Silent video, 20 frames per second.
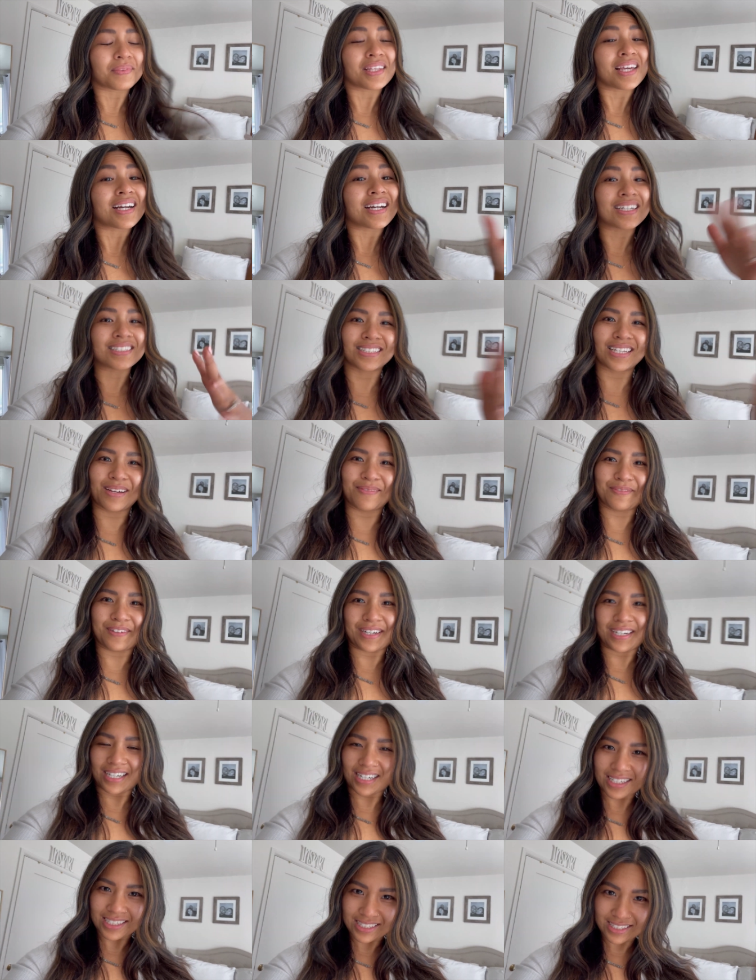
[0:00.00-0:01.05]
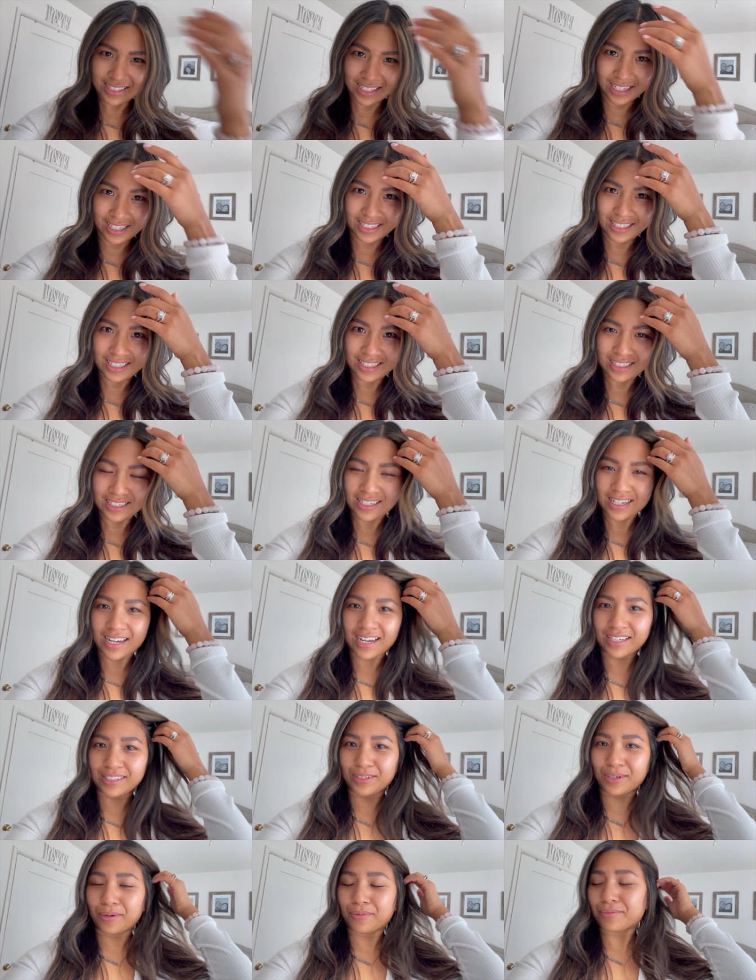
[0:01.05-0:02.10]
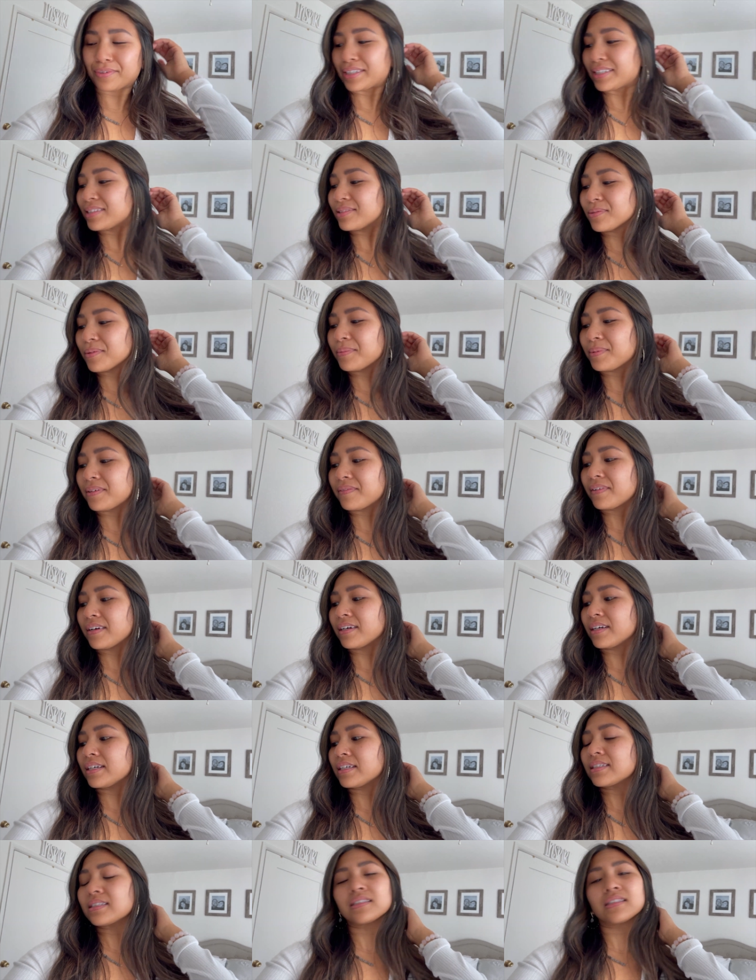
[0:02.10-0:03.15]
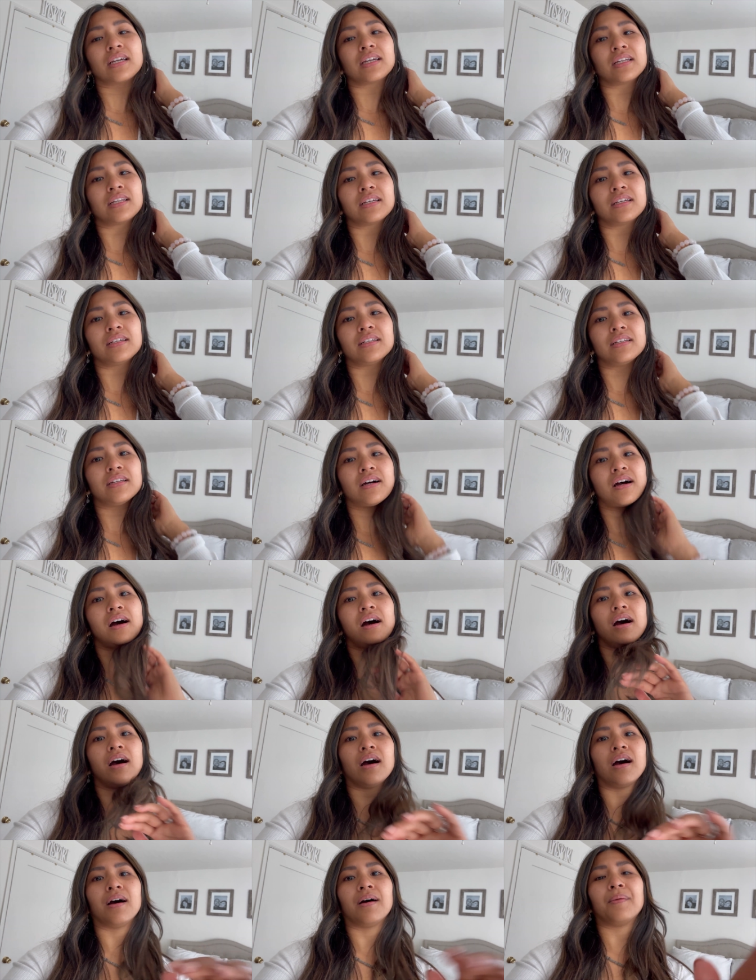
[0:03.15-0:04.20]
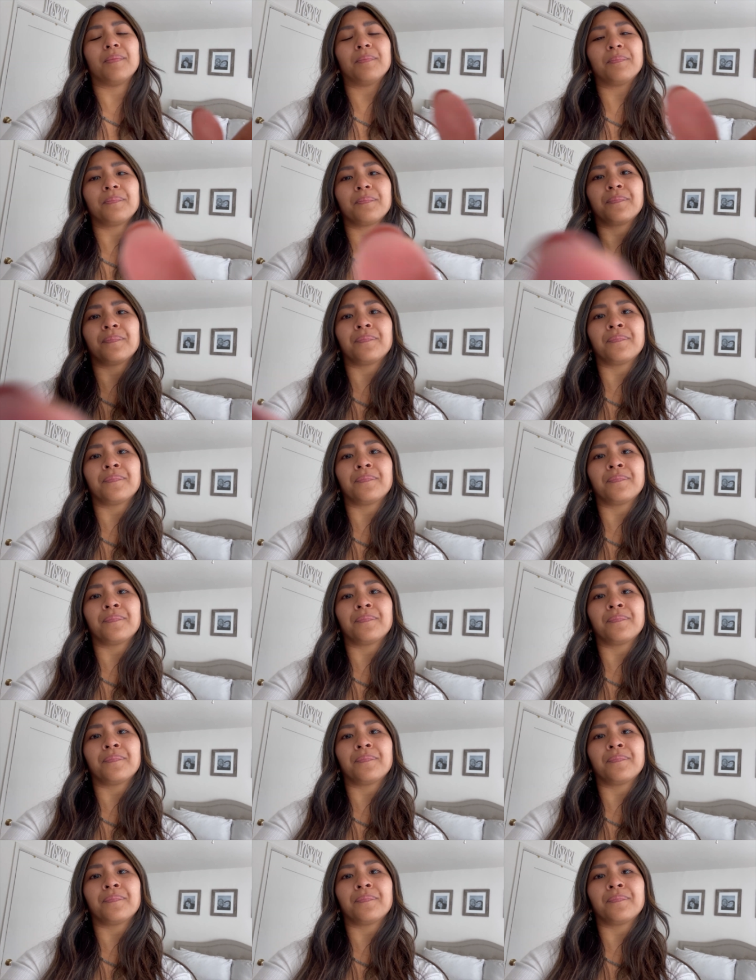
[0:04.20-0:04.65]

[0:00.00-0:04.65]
because I'm very excited. I know Reese will be very excited. Um,